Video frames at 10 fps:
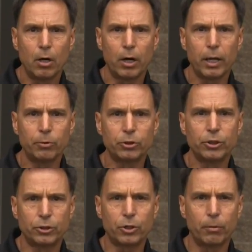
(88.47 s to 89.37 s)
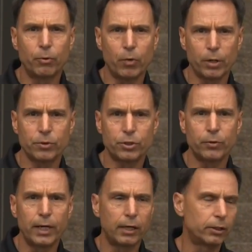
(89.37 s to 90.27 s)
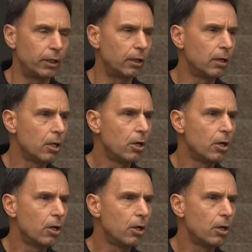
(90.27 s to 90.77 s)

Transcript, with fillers: are able to determine what he was doing out there.